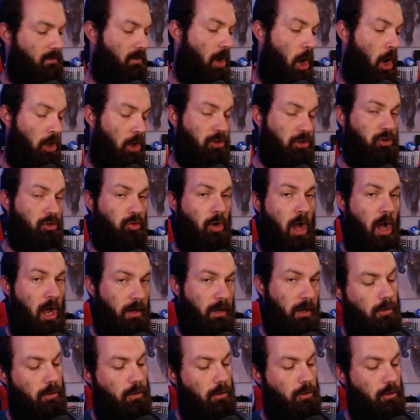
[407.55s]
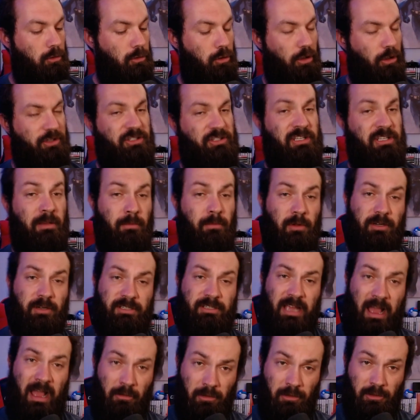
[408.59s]
Alderaan looks similar
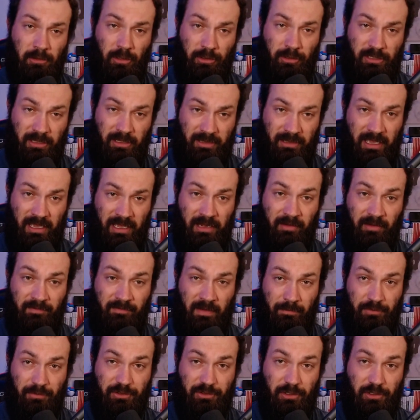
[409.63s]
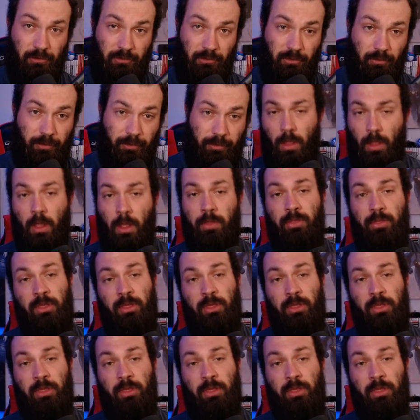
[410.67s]
to how it looked in the end of episode 3.